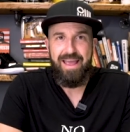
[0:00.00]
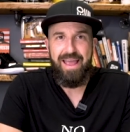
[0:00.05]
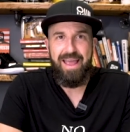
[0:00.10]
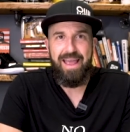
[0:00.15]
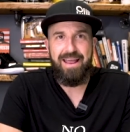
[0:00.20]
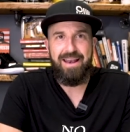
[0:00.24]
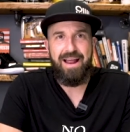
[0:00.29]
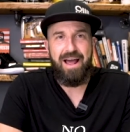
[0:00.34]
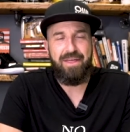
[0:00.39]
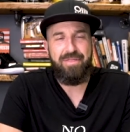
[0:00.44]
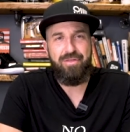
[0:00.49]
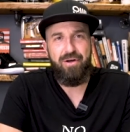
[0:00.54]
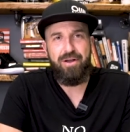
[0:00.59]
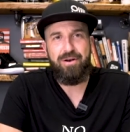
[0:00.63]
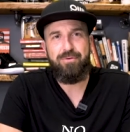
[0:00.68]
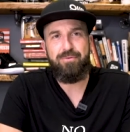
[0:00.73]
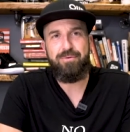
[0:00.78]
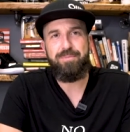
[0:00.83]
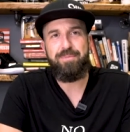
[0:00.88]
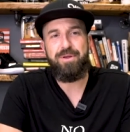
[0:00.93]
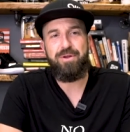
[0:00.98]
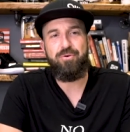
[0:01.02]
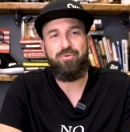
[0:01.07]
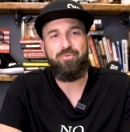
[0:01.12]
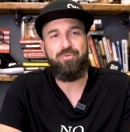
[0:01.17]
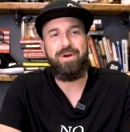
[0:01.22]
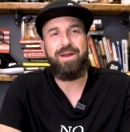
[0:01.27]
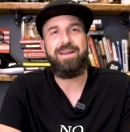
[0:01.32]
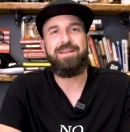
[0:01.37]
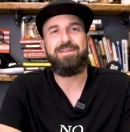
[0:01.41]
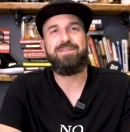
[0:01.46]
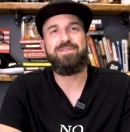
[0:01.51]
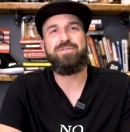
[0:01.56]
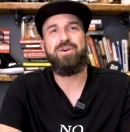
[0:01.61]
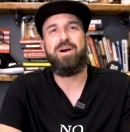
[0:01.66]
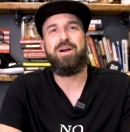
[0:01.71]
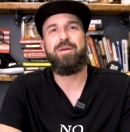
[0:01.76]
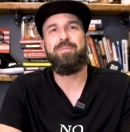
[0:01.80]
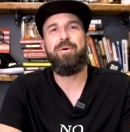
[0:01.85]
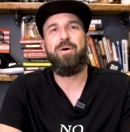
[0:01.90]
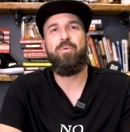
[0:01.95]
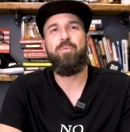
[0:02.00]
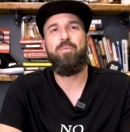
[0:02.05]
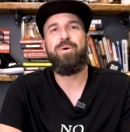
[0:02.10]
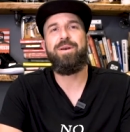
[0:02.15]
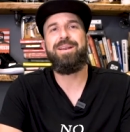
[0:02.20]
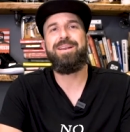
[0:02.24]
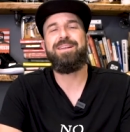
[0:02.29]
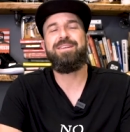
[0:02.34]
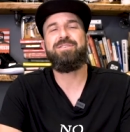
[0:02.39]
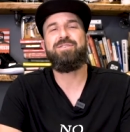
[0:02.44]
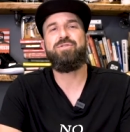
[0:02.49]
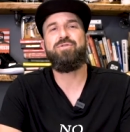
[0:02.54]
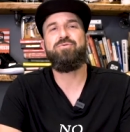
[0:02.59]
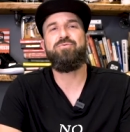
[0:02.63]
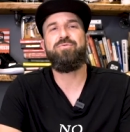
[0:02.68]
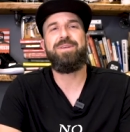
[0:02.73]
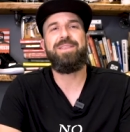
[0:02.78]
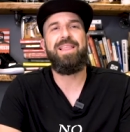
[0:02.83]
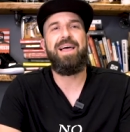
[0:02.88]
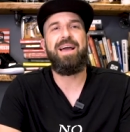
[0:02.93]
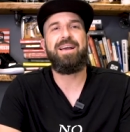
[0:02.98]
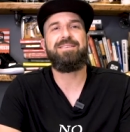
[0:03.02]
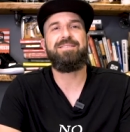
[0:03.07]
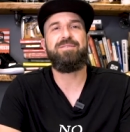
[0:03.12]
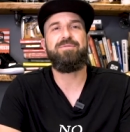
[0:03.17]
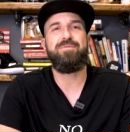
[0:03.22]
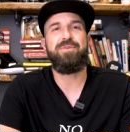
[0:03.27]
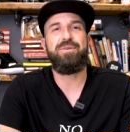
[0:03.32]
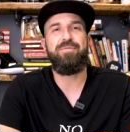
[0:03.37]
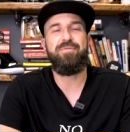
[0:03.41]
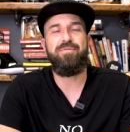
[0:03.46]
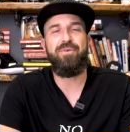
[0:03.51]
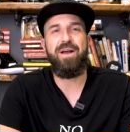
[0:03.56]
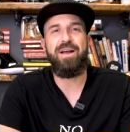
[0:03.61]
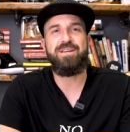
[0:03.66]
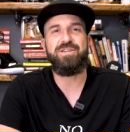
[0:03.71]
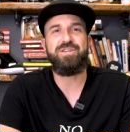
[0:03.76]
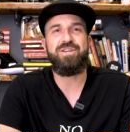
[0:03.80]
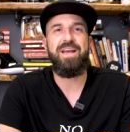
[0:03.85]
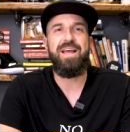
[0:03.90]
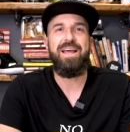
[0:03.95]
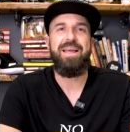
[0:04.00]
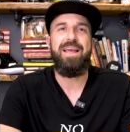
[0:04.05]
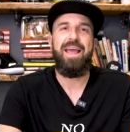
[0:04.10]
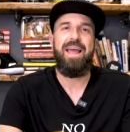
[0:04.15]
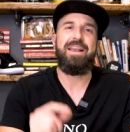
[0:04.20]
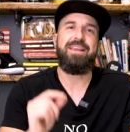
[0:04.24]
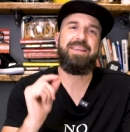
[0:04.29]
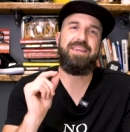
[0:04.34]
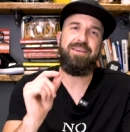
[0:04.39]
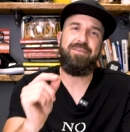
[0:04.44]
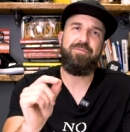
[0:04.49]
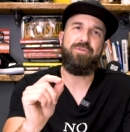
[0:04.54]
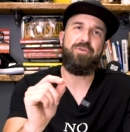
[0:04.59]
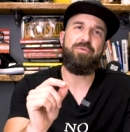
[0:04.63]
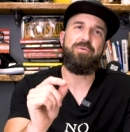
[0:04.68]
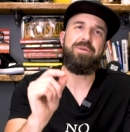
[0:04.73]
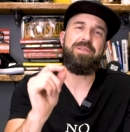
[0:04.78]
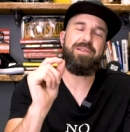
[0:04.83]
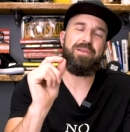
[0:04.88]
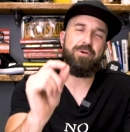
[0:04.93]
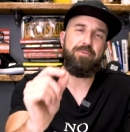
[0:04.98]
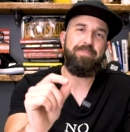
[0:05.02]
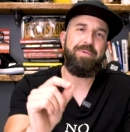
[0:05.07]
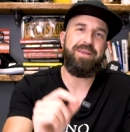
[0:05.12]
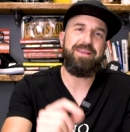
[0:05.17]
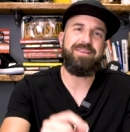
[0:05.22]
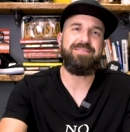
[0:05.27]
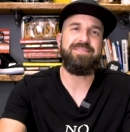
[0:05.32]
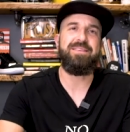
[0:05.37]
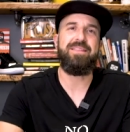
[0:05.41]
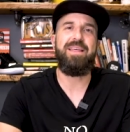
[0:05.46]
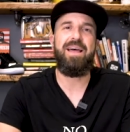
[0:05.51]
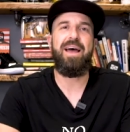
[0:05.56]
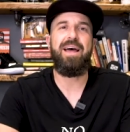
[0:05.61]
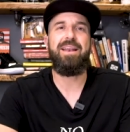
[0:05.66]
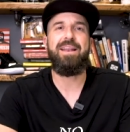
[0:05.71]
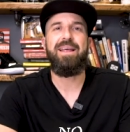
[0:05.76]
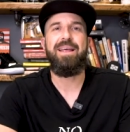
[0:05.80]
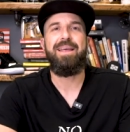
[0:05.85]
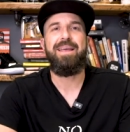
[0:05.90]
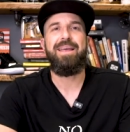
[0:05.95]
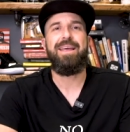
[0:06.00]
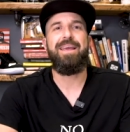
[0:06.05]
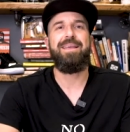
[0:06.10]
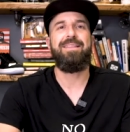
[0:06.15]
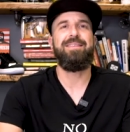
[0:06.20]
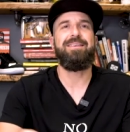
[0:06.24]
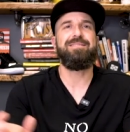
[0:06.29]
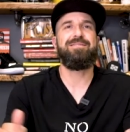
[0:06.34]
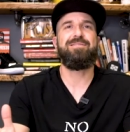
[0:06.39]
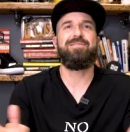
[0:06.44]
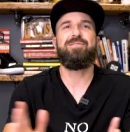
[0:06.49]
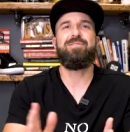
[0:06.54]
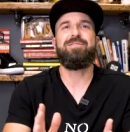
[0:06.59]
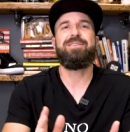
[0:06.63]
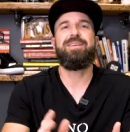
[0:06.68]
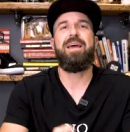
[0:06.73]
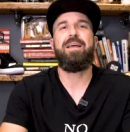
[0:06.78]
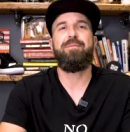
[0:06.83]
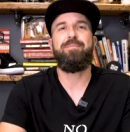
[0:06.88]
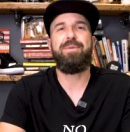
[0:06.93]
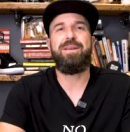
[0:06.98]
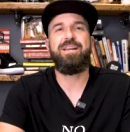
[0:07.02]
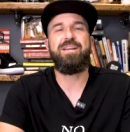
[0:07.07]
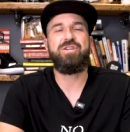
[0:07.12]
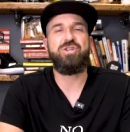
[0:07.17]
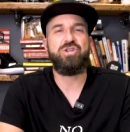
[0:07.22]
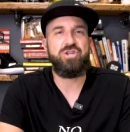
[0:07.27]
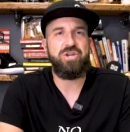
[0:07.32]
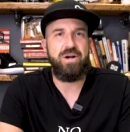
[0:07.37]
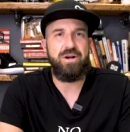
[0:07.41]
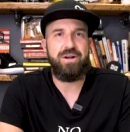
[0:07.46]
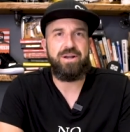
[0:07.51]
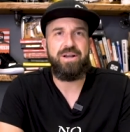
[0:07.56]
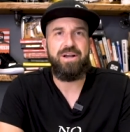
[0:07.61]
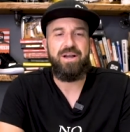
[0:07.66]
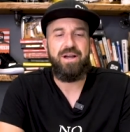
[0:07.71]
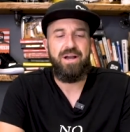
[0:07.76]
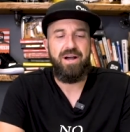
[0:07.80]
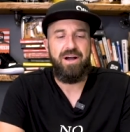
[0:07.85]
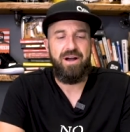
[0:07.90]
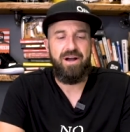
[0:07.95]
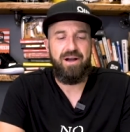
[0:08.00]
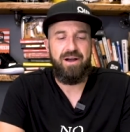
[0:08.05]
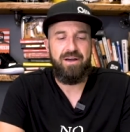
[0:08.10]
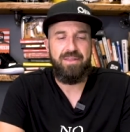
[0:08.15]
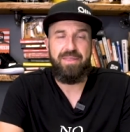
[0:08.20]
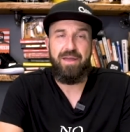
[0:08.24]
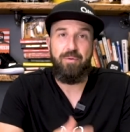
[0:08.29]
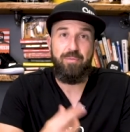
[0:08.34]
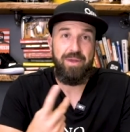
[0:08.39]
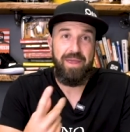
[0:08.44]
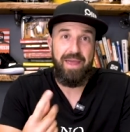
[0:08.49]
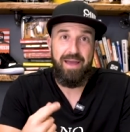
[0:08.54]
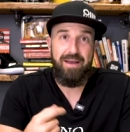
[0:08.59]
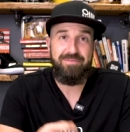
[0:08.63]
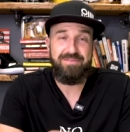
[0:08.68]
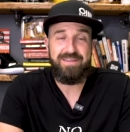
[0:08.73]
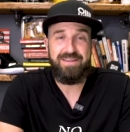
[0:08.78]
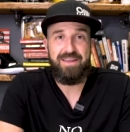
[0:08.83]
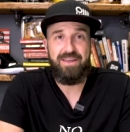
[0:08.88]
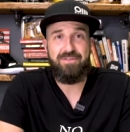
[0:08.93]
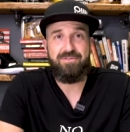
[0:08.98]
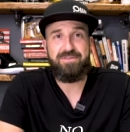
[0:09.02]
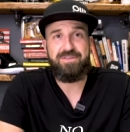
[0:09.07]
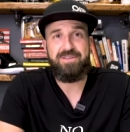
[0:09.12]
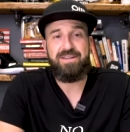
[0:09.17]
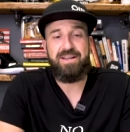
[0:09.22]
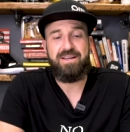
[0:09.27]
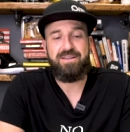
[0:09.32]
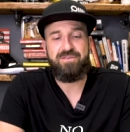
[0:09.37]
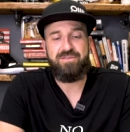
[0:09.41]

And I thought it would be great to talk about what it is to relax and refresh and give you a little piece of that in this little 10 minute chunk uh, that we have together today.